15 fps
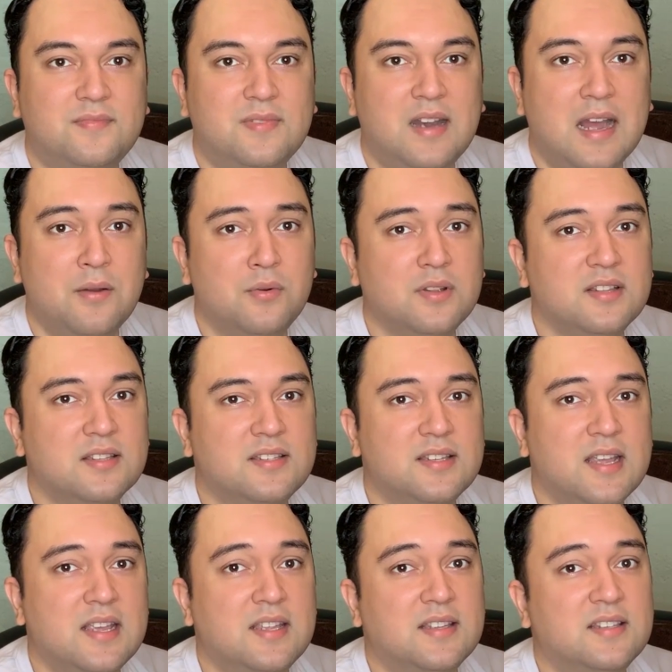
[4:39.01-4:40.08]
I wouldn't
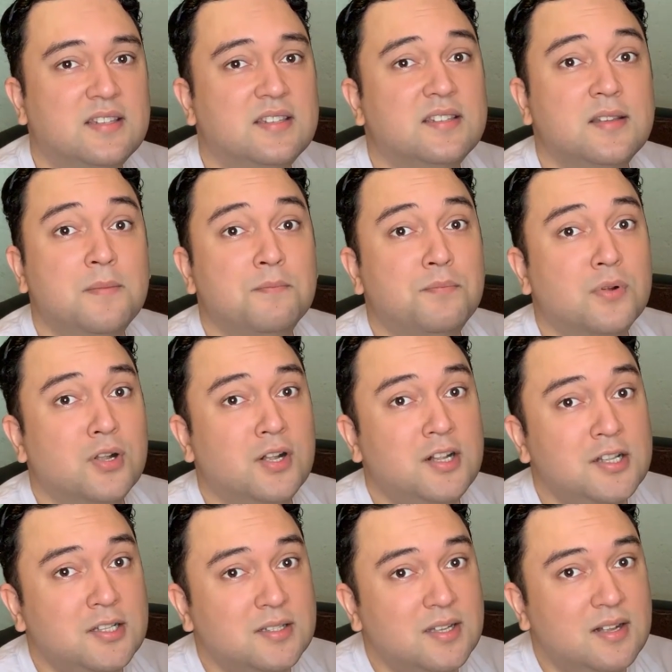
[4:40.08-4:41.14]
say
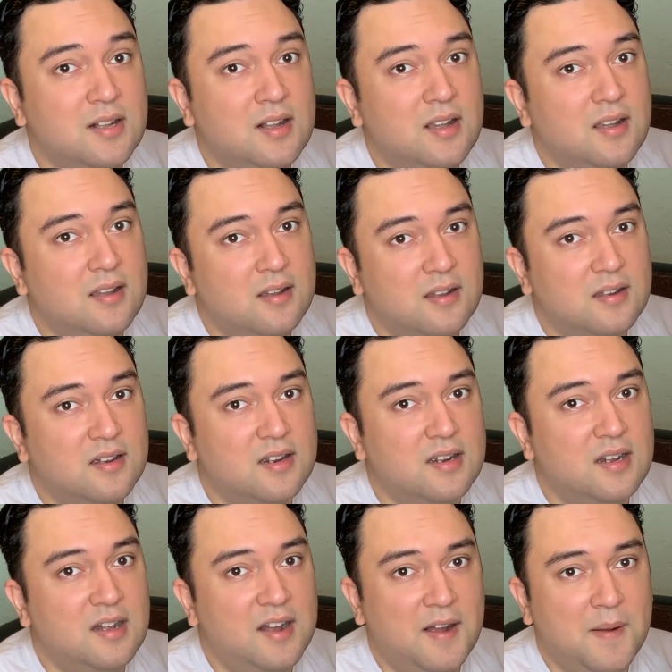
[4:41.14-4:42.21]
simple,
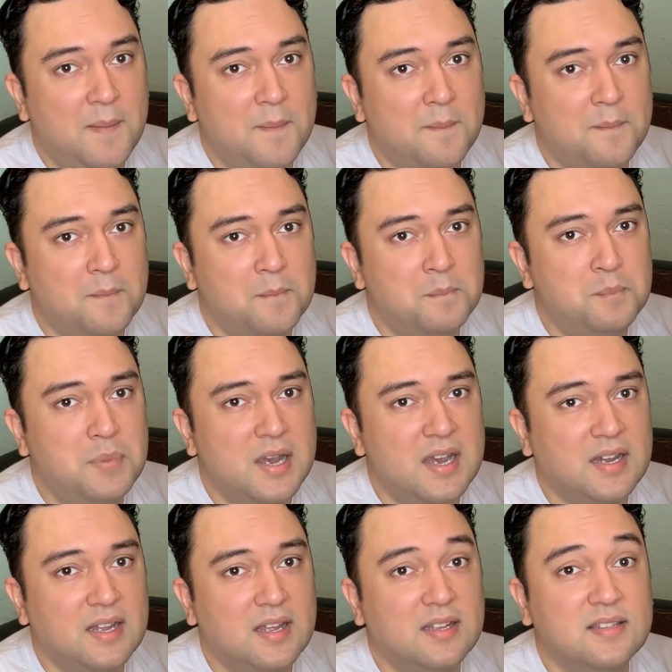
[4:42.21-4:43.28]

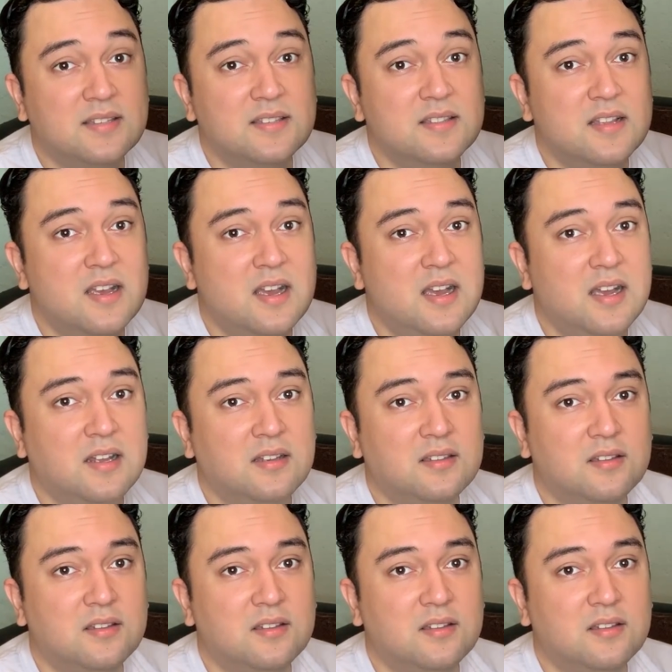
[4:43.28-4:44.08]
but it's not